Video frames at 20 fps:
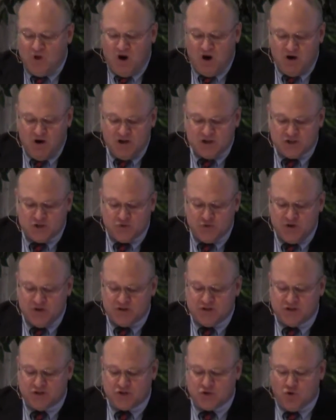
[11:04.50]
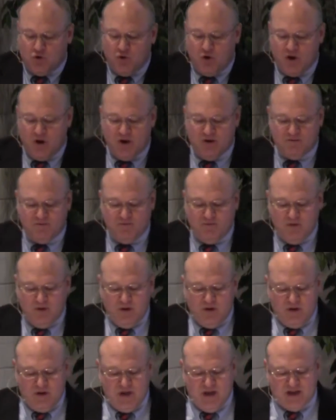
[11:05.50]
Our history is the story of,
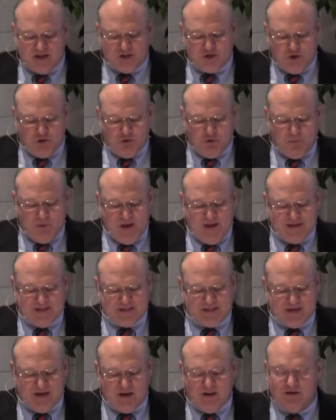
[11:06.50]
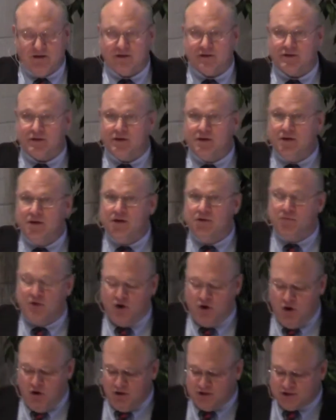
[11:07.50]
yes, European settlers,
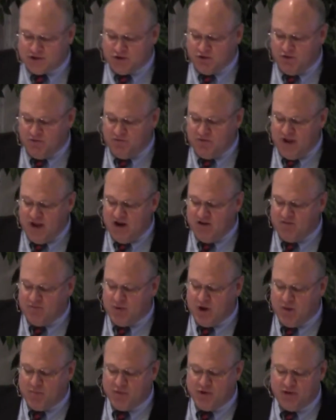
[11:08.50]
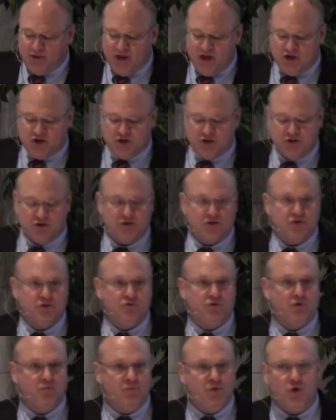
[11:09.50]
but also of native populations
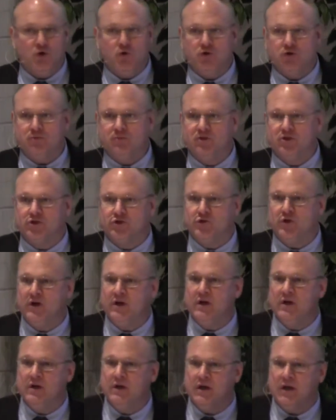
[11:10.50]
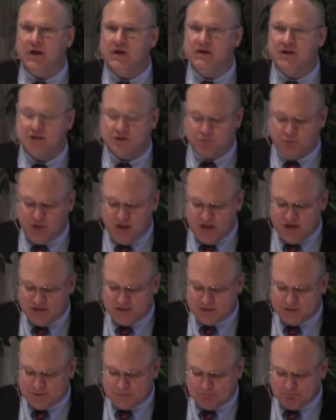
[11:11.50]
who were abused, mistreated, and
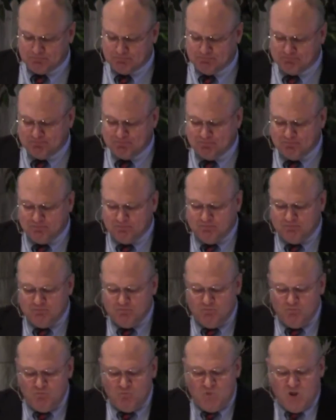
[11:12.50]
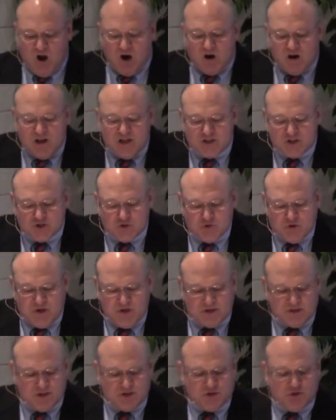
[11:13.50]
displaced our
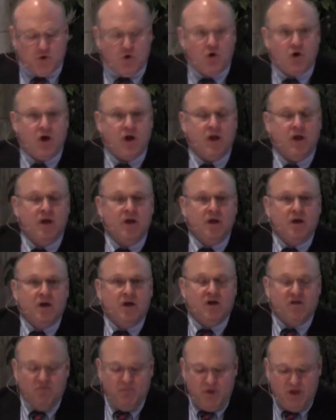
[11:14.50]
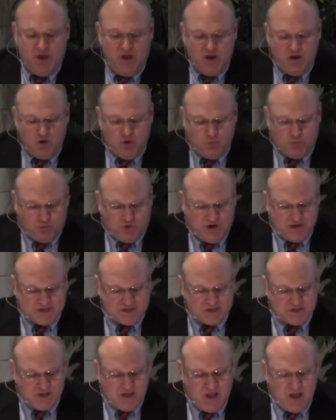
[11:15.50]
history is the story of being
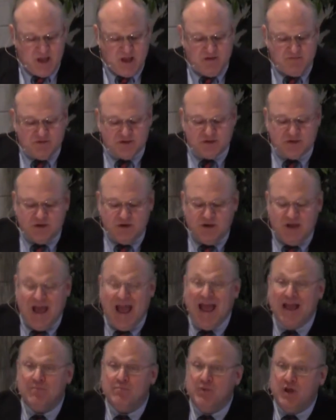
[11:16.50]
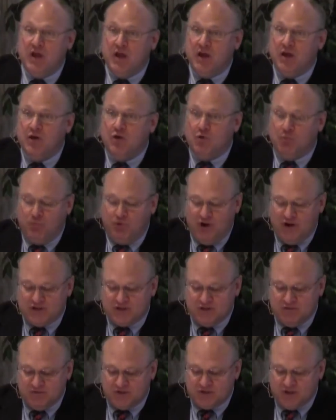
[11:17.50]
oppressed slaves and being
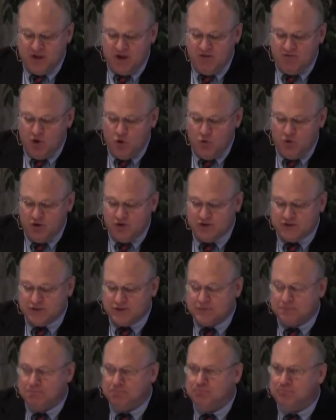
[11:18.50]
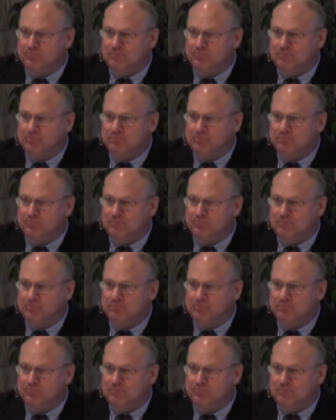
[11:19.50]
oppressive slave owners.